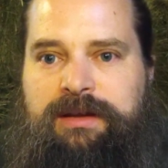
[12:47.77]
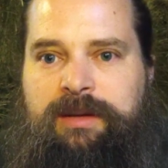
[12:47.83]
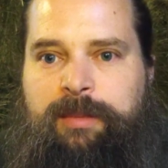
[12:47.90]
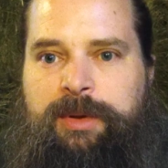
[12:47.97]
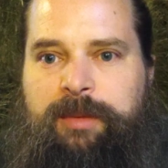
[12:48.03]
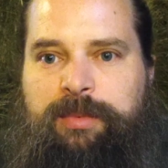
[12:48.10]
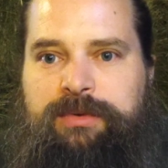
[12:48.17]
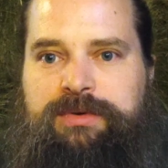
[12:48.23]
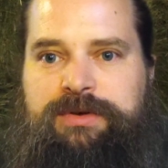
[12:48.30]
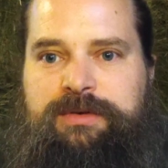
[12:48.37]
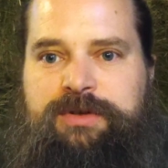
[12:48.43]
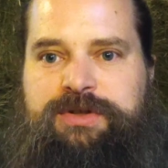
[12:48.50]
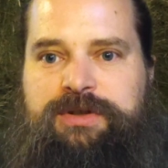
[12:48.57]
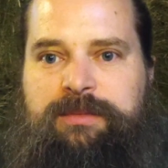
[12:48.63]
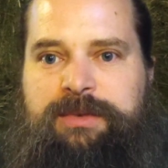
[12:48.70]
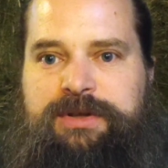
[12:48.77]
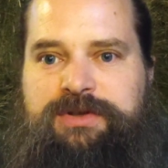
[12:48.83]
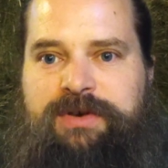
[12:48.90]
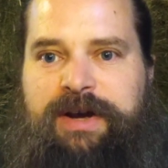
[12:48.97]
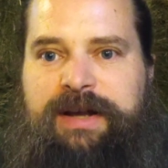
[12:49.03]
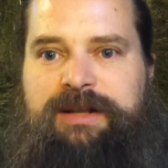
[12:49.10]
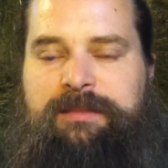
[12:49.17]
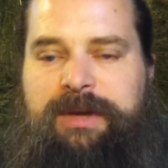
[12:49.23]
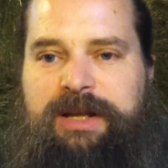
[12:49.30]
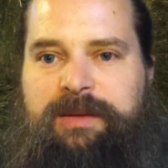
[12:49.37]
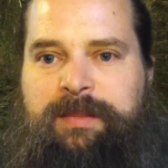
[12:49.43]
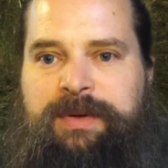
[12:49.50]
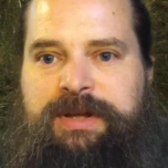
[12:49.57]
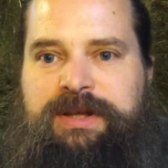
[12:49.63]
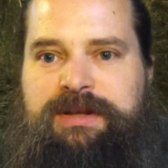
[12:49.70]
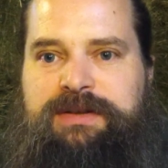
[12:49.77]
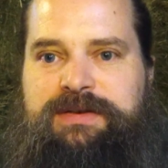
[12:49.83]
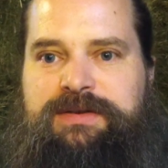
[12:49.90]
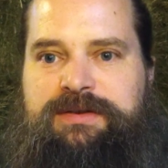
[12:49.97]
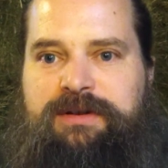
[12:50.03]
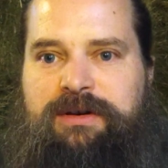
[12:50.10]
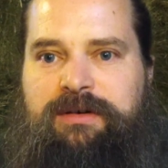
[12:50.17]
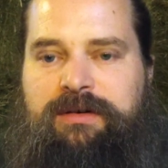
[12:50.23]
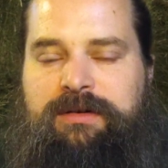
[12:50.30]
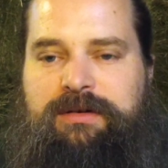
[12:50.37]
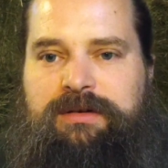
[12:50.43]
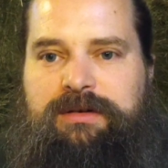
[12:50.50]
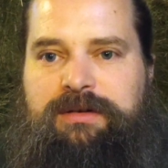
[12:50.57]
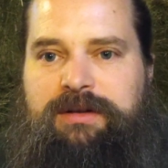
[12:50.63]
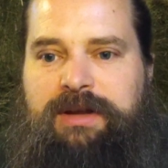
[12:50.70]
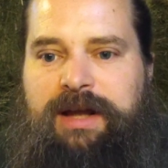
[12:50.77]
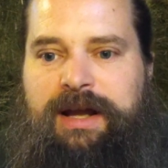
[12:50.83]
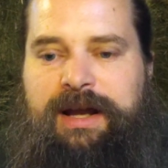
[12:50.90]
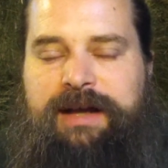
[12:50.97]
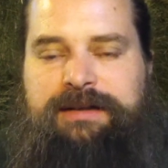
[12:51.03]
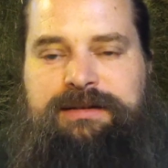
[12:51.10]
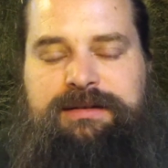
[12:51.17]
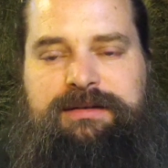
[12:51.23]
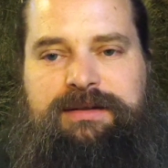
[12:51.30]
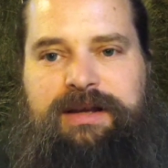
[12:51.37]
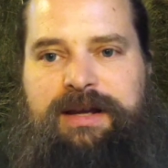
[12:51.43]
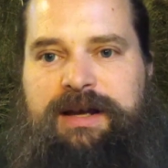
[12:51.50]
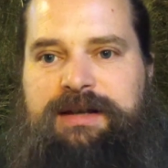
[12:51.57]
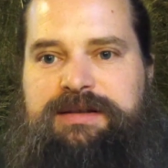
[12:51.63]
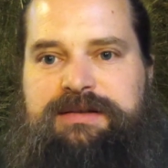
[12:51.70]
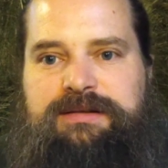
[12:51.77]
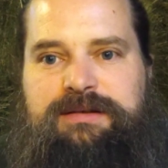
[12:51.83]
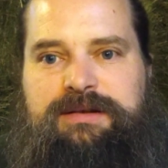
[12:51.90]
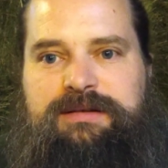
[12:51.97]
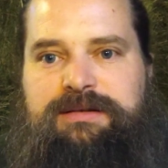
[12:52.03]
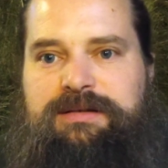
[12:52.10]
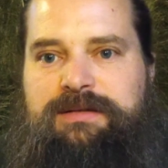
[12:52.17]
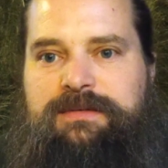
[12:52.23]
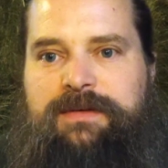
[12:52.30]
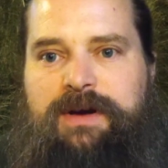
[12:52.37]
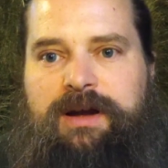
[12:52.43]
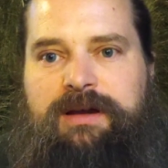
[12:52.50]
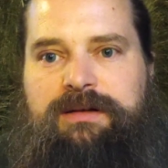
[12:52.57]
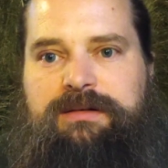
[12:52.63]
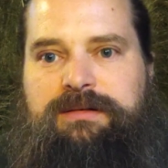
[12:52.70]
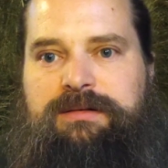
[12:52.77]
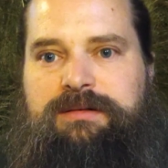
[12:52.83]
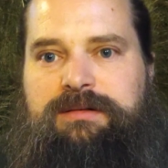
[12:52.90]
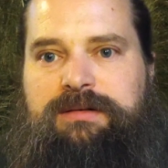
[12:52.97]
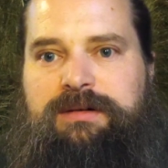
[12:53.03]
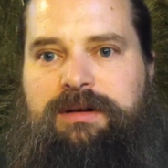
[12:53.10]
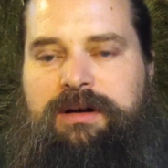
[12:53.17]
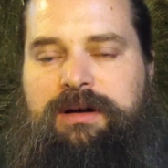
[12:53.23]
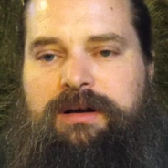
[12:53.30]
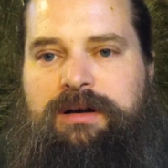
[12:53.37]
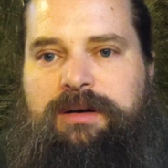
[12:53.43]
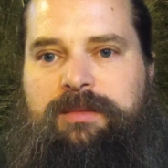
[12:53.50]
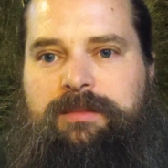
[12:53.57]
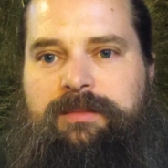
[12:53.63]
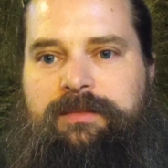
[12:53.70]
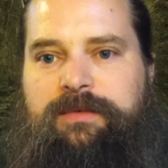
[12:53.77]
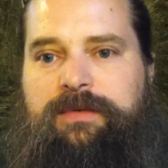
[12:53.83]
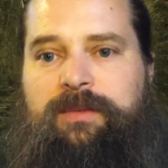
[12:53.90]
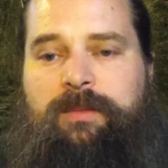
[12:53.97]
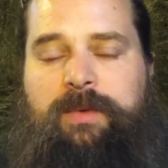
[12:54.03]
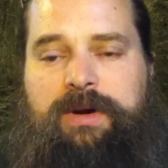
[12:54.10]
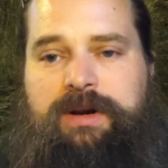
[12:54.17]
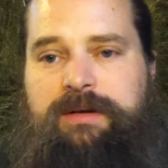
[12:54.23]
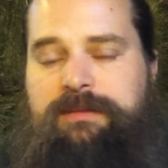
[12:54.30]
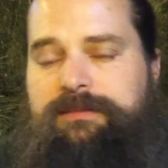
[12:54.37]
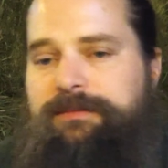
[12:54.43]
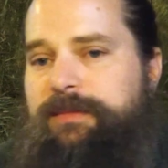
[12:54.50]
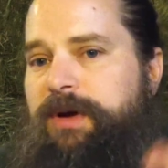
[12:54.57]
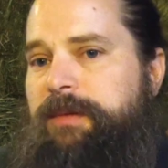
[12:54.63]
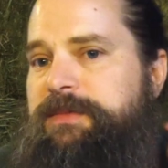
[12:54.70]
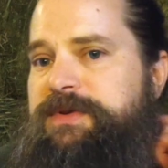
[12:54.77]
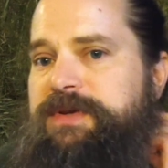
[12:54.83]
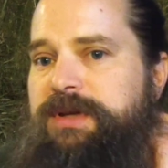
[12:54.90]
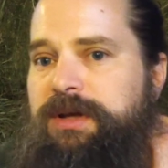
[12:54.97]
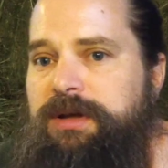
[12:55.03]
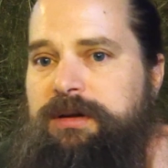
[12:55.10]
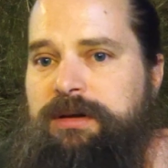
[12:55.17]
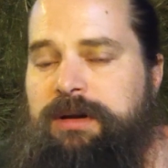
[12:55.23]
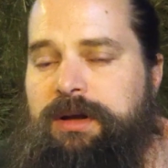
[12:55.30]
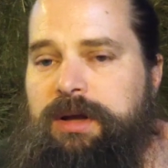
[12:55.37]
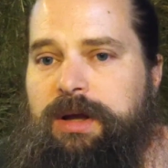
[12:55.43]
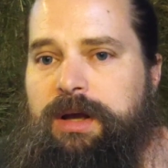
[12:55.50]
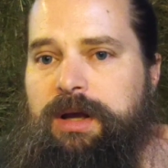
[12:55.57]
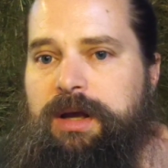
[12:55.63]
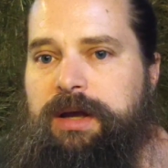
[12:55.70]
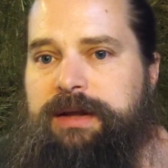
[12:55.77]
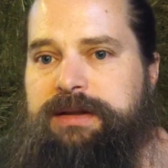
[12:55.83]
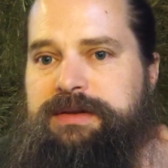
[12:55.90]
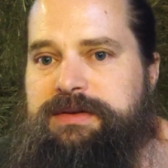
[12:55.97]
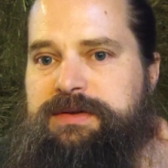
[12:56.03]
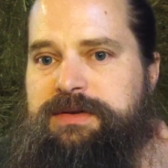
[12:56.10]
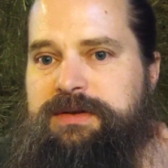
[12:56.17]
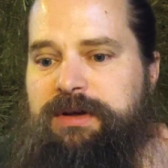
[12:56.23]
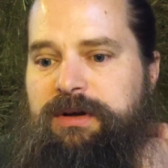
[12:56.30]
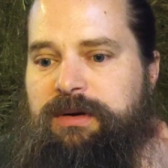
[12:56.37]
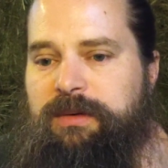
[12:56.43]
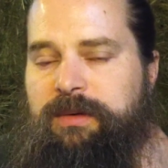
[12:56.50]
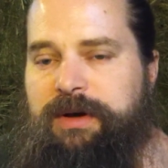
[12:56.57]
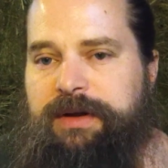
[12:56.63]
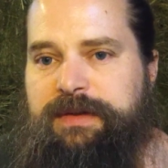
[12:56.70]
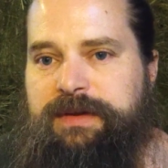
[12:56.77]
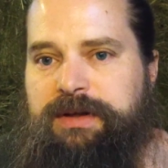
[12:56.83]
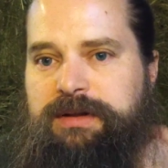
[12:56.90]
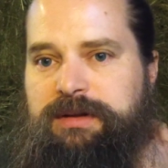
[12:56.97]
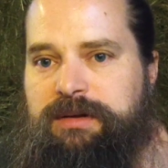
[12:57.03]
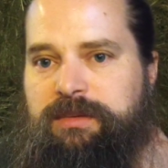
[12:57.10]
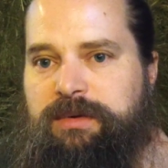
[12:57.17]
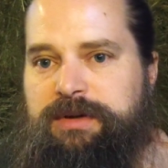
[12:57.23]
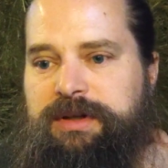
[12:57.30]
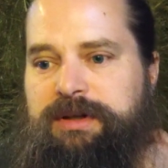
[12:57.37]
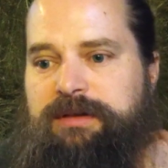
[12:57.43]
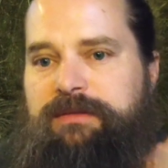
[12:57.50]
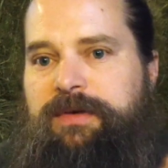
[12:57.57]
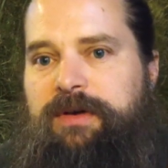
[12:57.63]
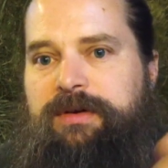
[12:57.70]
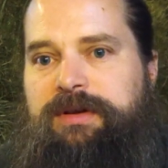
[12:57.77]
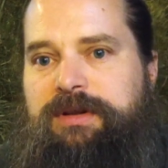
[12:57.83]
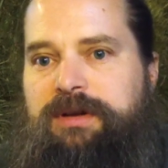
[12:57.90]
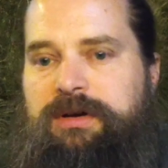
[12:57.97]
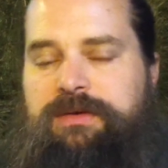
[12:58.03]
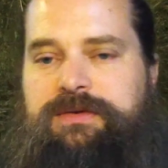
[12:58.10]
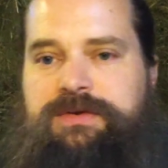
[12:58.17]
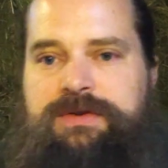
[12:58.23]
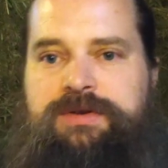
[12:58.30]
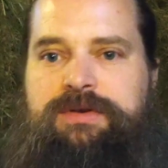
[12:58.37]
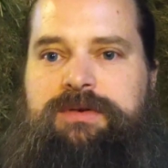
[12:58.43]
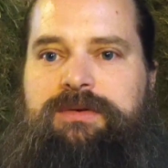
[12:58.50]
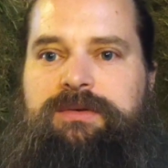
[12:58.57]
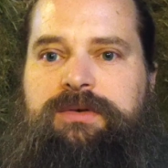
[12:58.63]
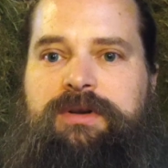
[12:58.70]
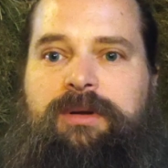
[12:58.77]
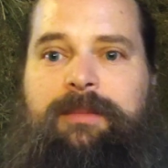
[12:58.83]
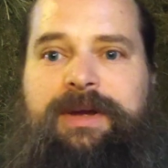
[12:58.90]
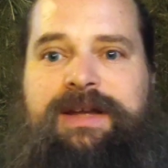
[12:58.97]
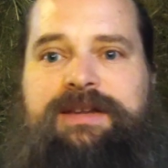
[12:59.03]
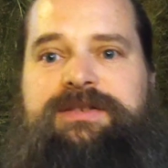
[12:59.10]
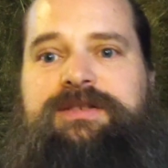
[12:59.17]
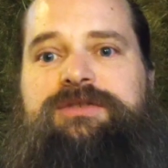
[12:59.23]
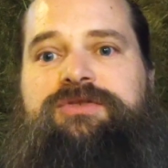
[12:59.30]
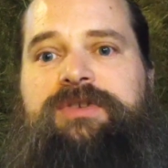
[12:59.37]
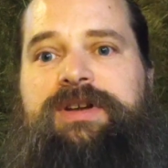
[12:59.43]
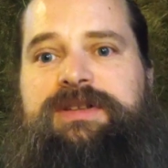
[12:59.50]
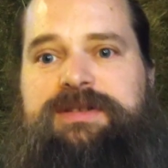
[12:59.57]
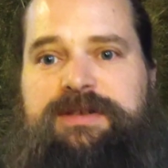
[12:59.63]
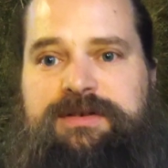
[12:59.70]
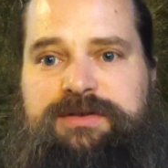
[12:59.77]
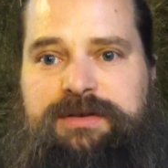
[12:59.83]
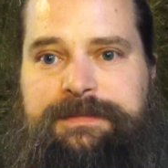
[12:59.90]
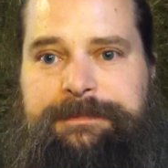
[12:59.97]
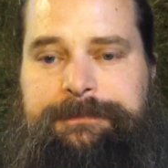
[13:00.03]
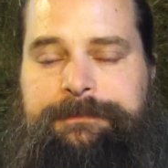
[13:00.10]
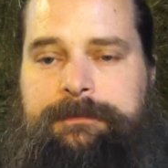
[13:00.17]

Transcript: the people who should be trying to make peace are adding gasoline to the fire, from what I'm seeing. And so I think that we're getting very close to an amazing transition.